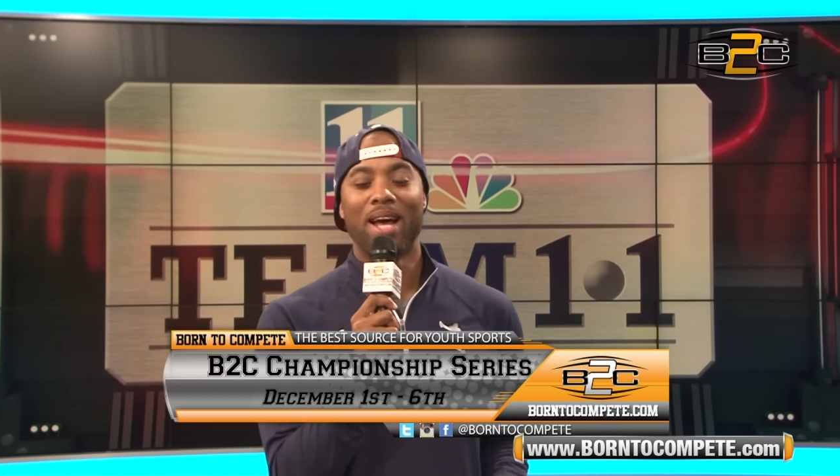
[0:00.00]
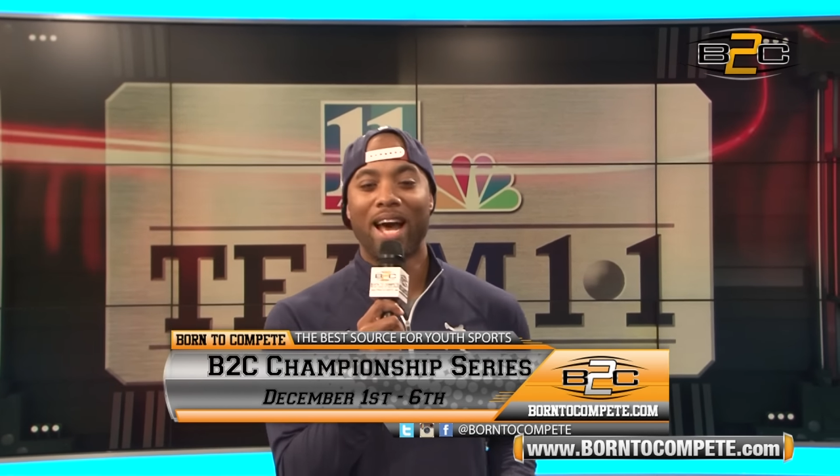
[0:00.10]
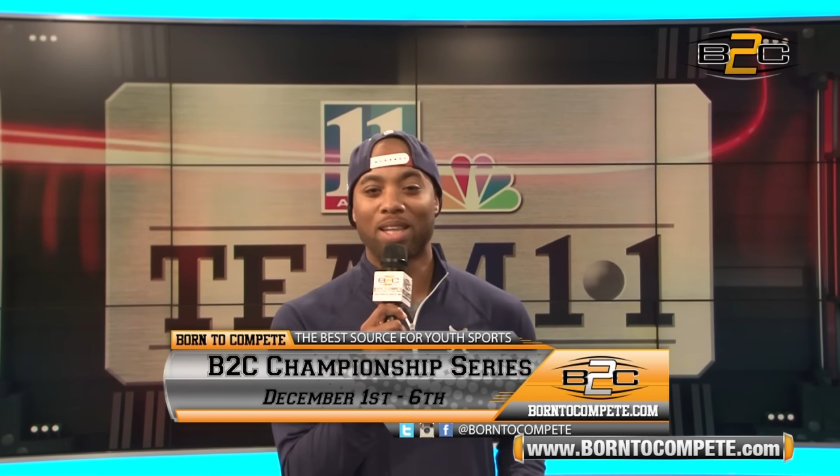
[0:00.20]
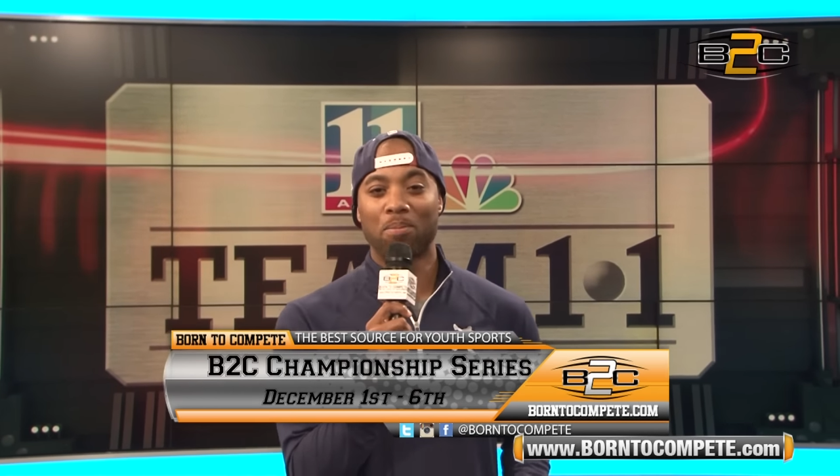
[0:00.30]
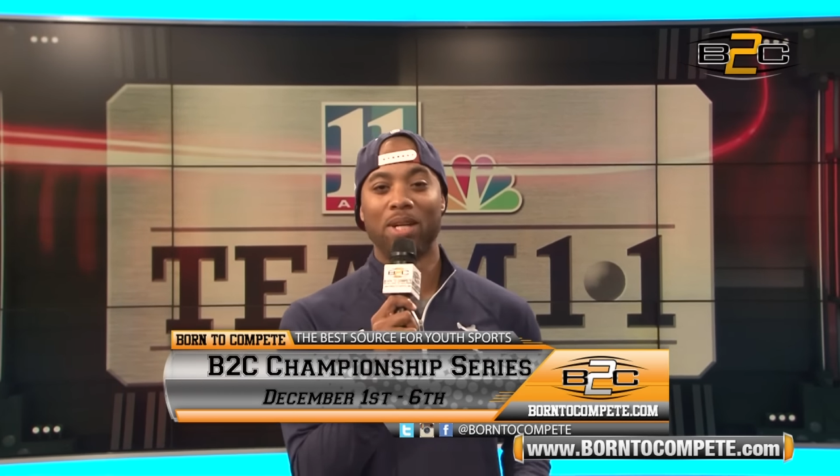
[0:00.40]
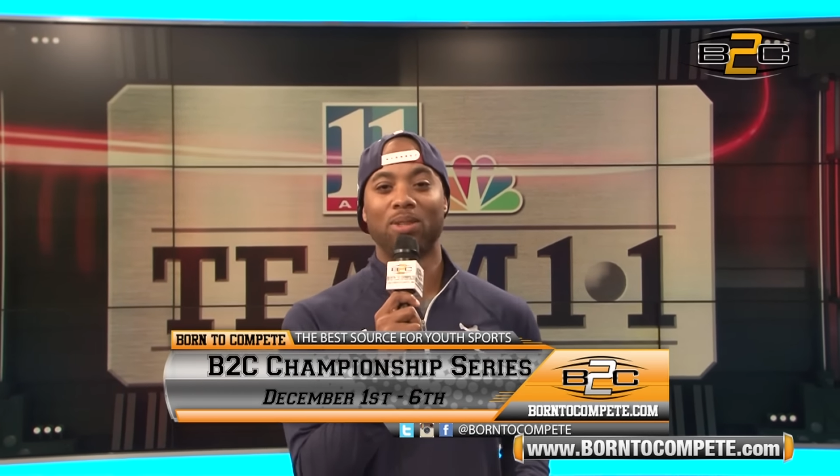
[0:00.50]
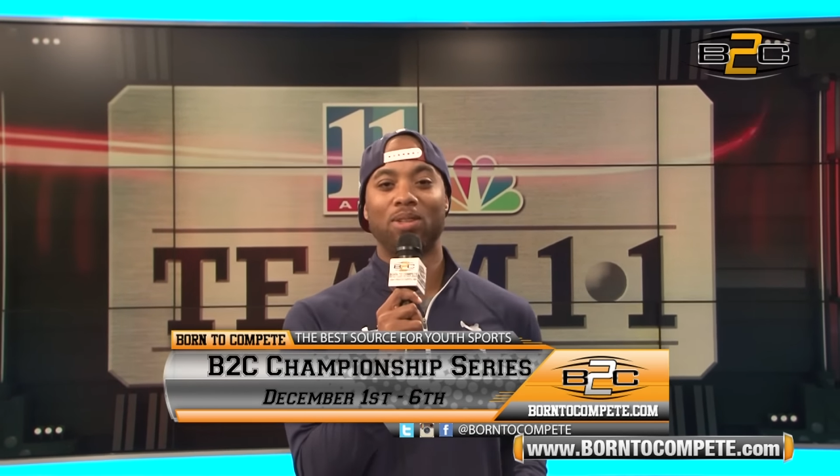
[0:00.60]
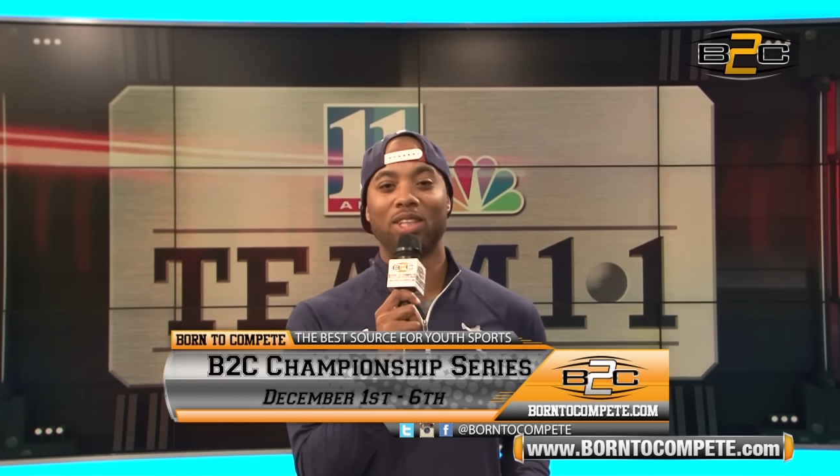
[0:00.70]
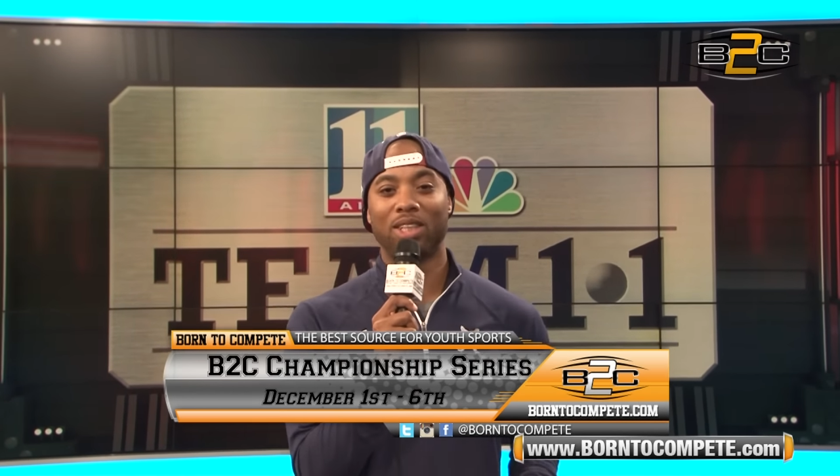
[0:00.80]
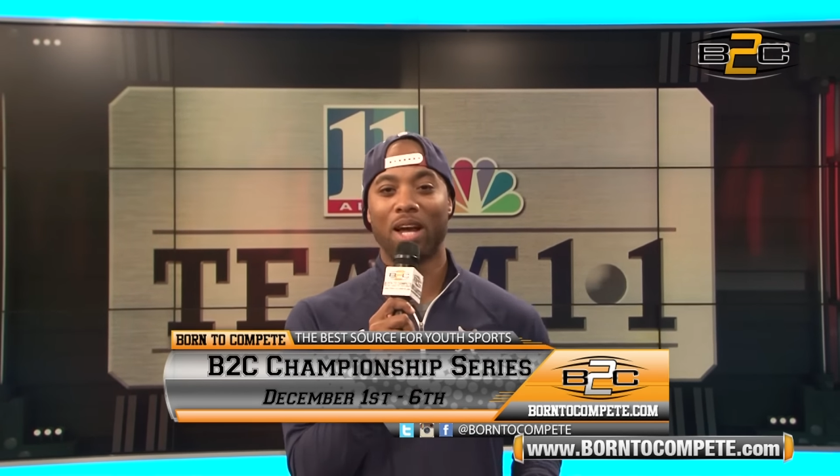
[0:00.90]
at the
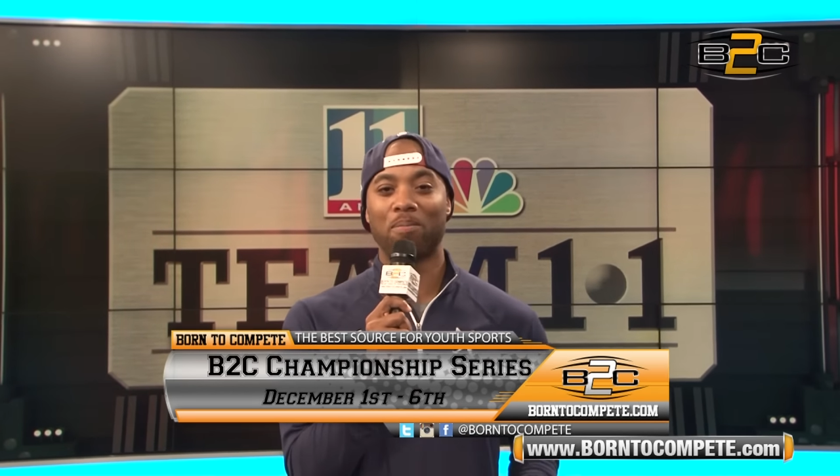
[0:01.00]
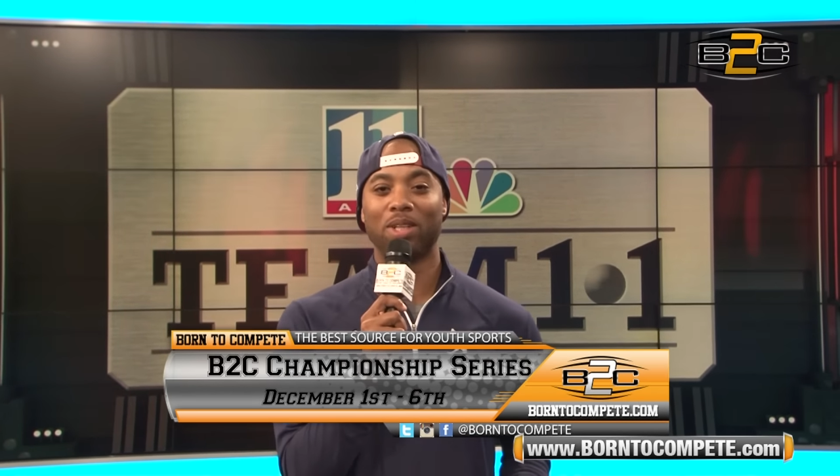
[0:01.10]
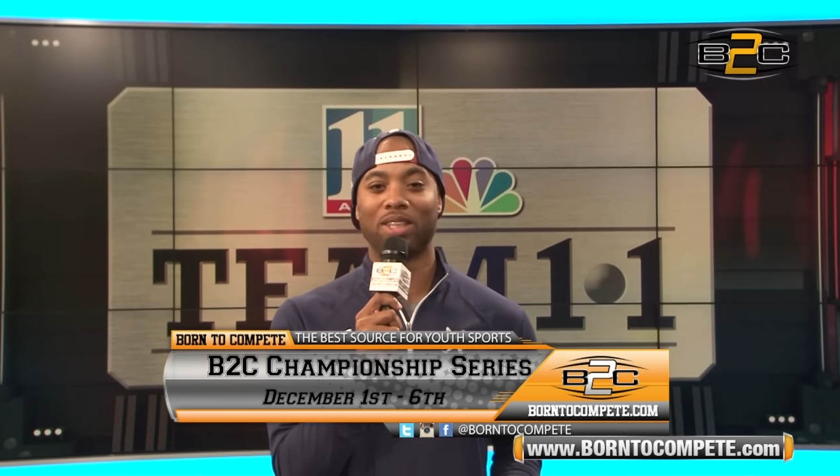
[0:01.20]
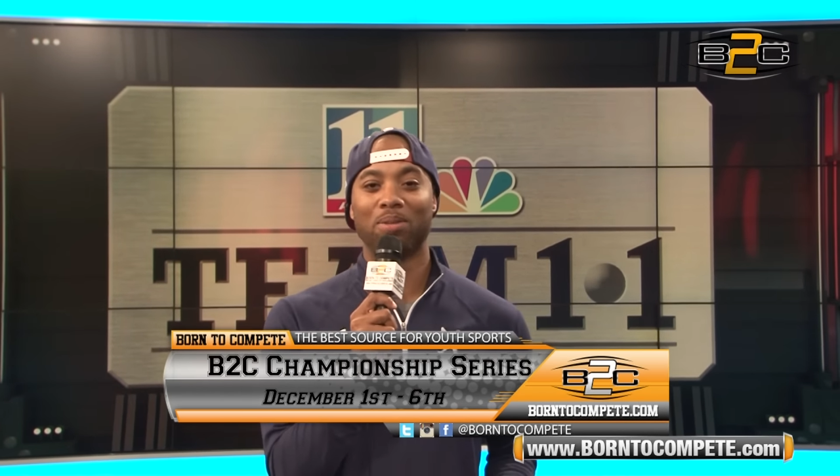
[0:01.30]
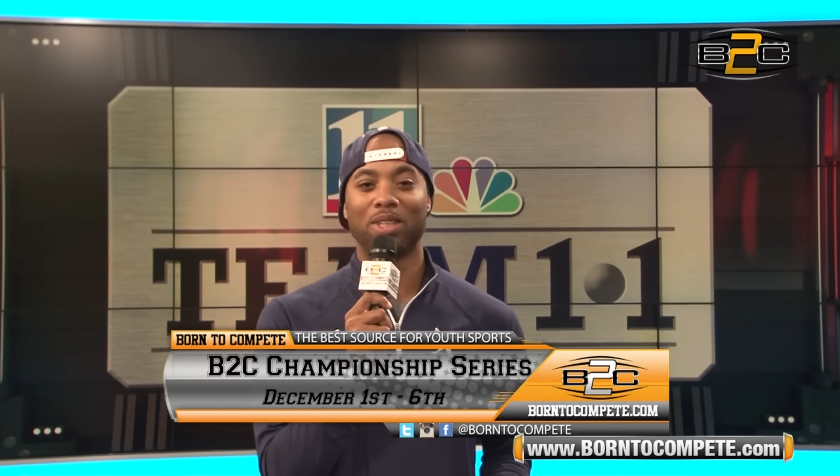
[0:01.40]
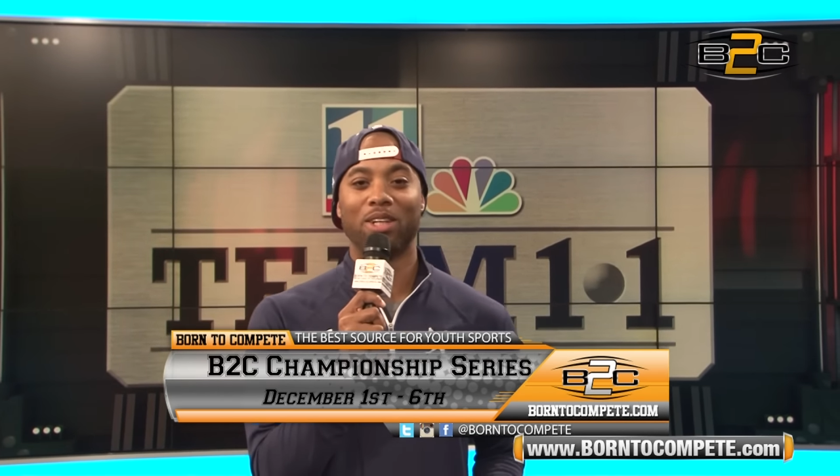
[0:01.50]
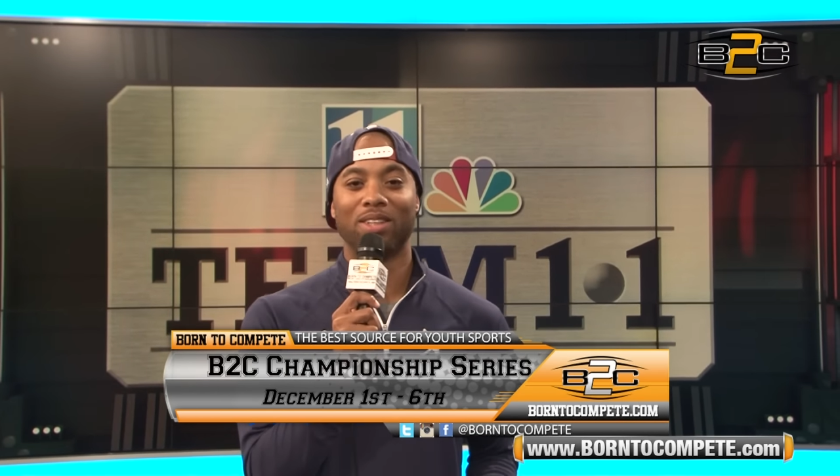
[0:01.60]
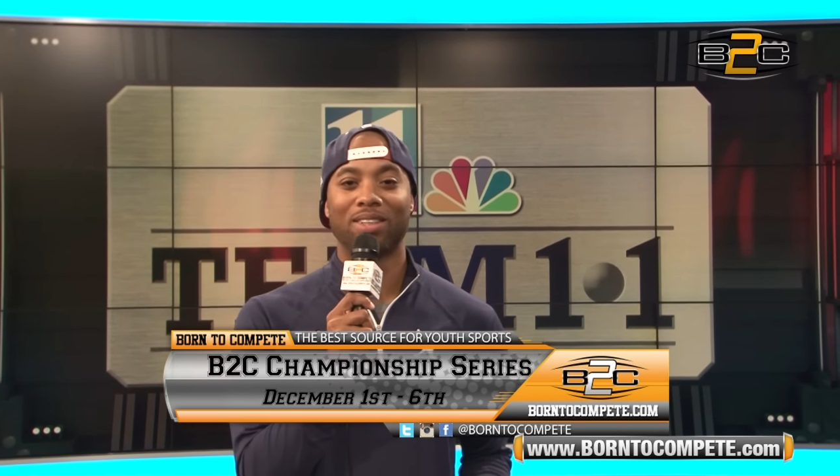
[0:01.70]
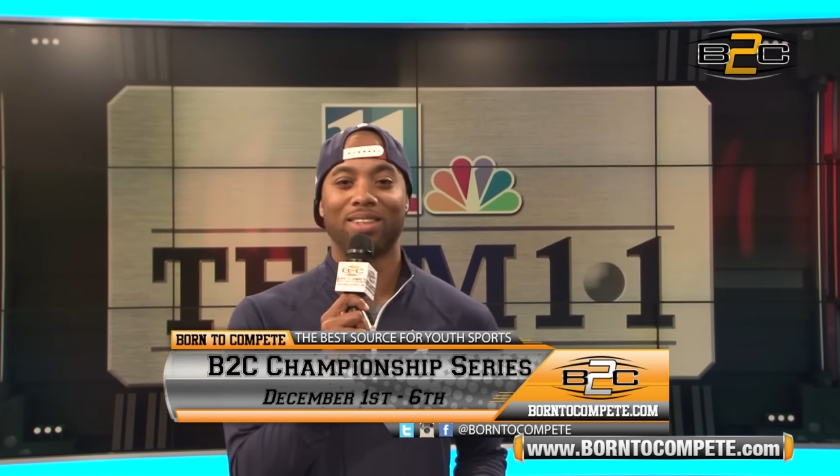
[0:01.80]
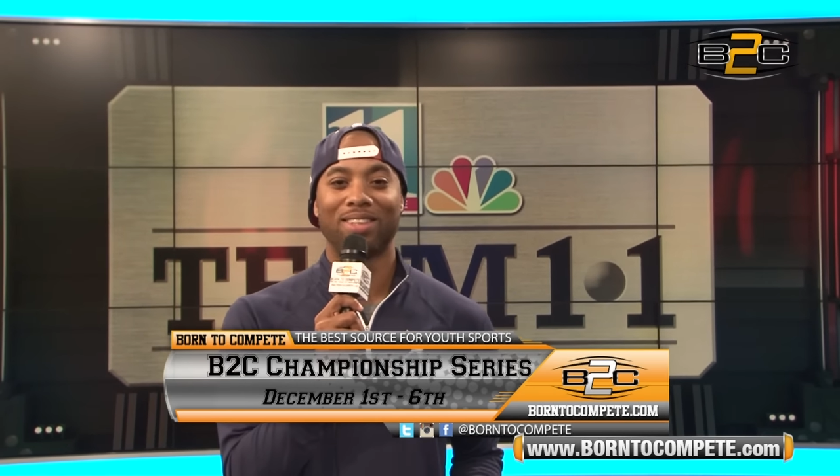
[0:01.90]
B2C Championship
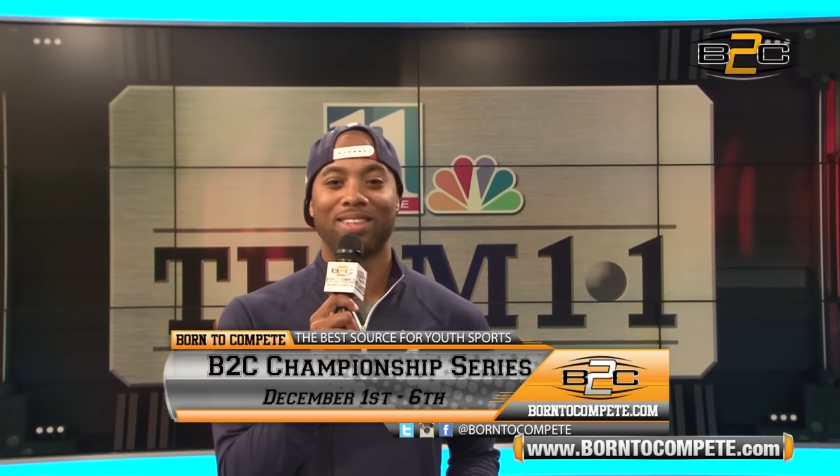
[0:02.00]
Series.